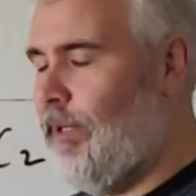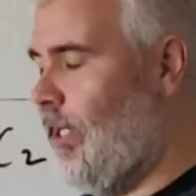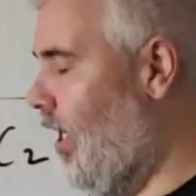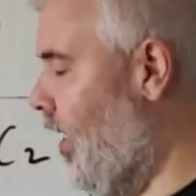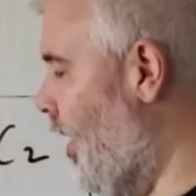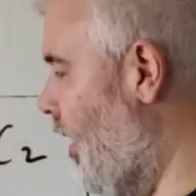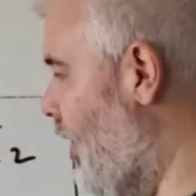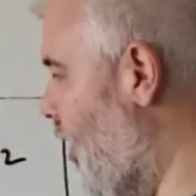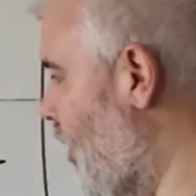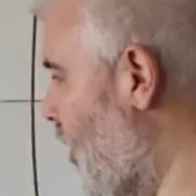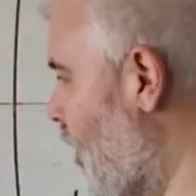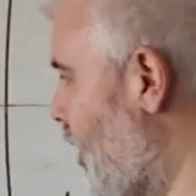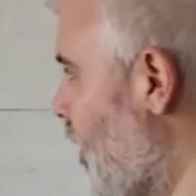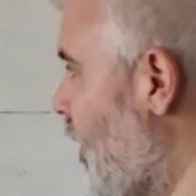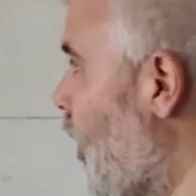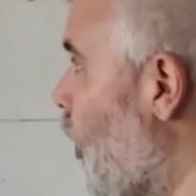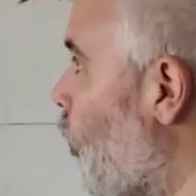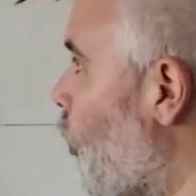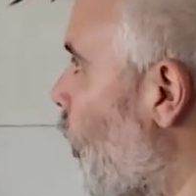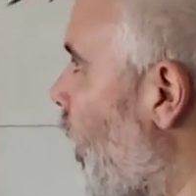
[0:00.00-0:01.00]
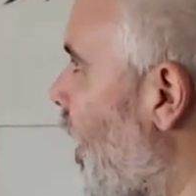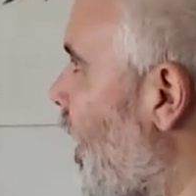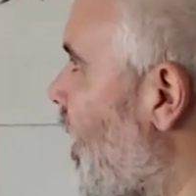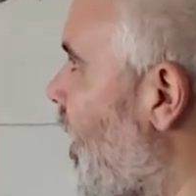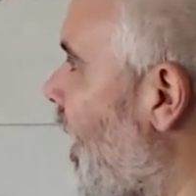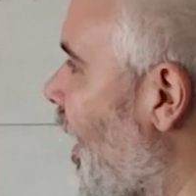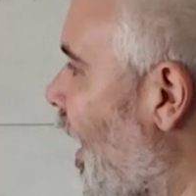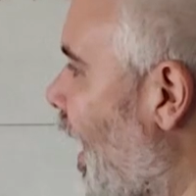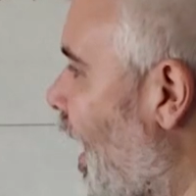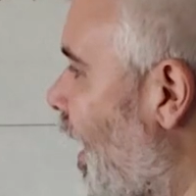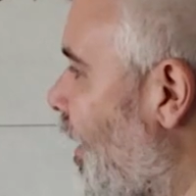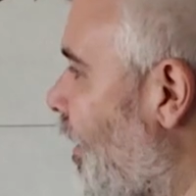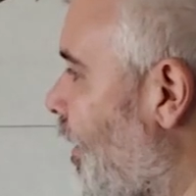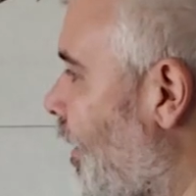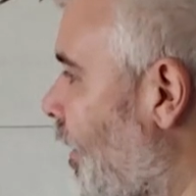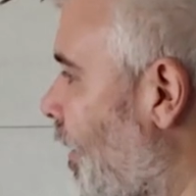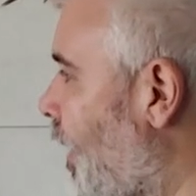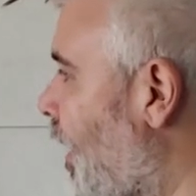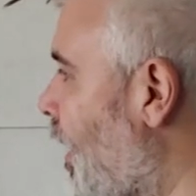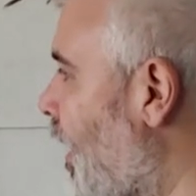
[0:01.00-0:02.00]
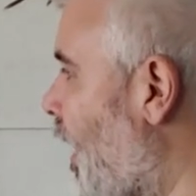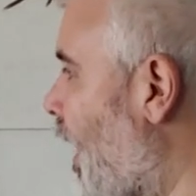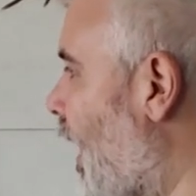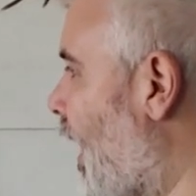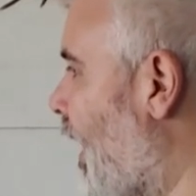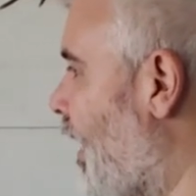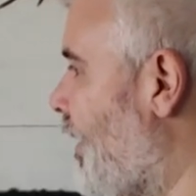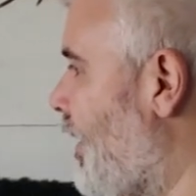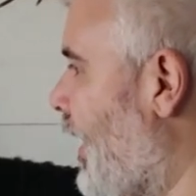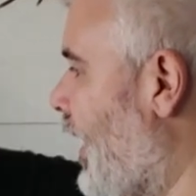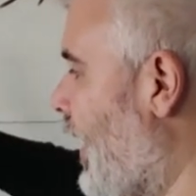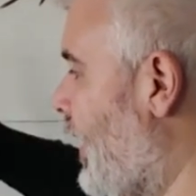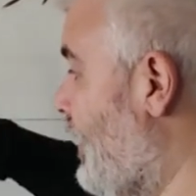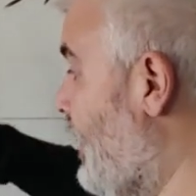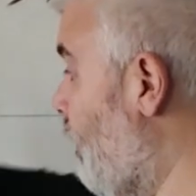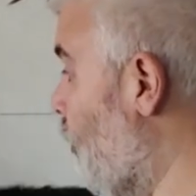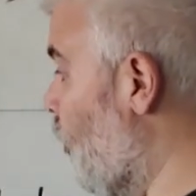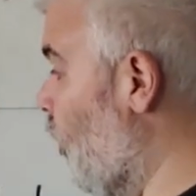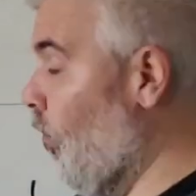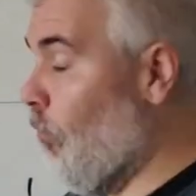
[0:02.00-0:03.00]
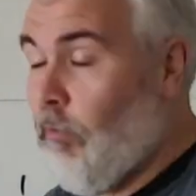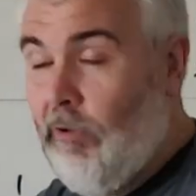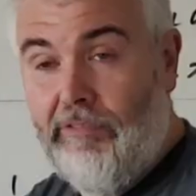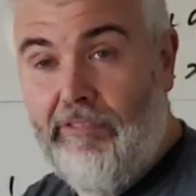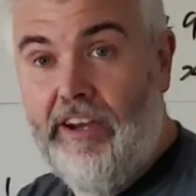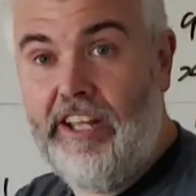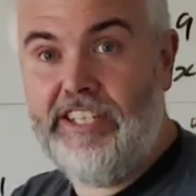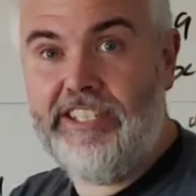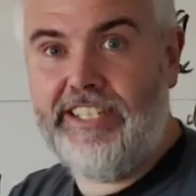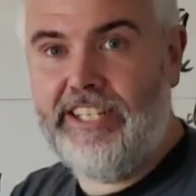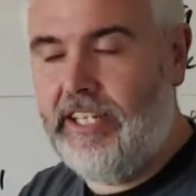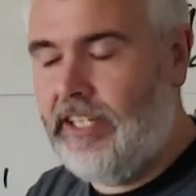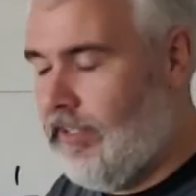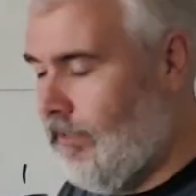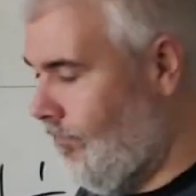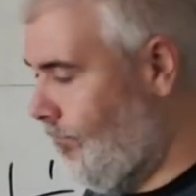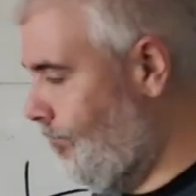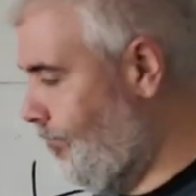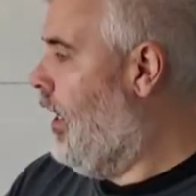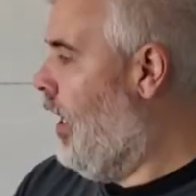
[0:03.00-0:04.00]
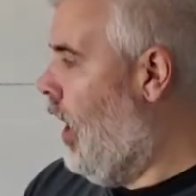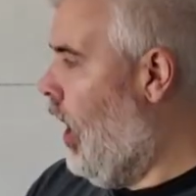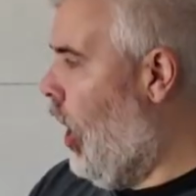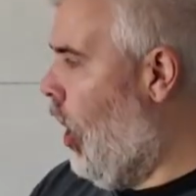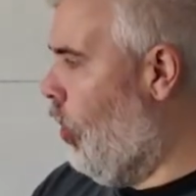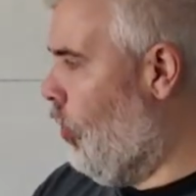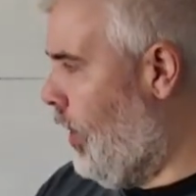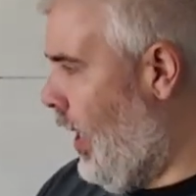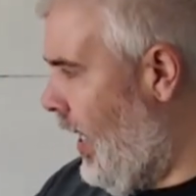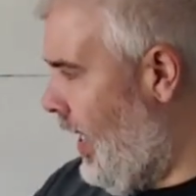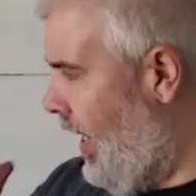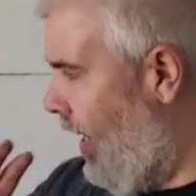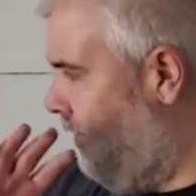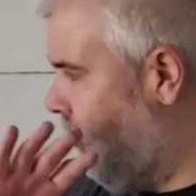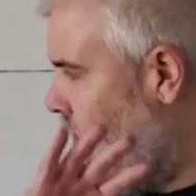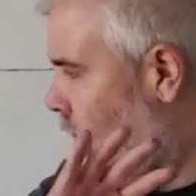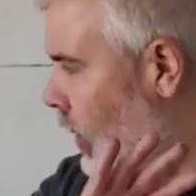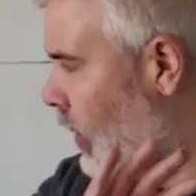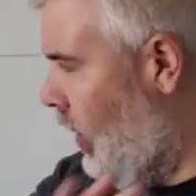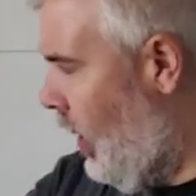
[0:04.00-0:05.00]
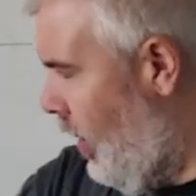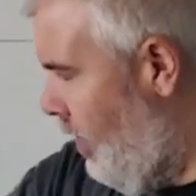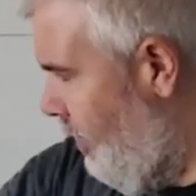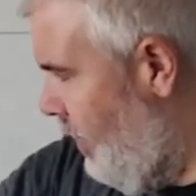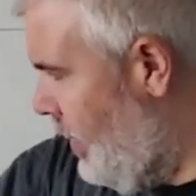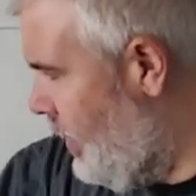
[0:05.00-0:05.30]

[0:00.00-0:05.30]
me uh, writing again, and uh, then we'll, we'll find C. Okay, after a lot of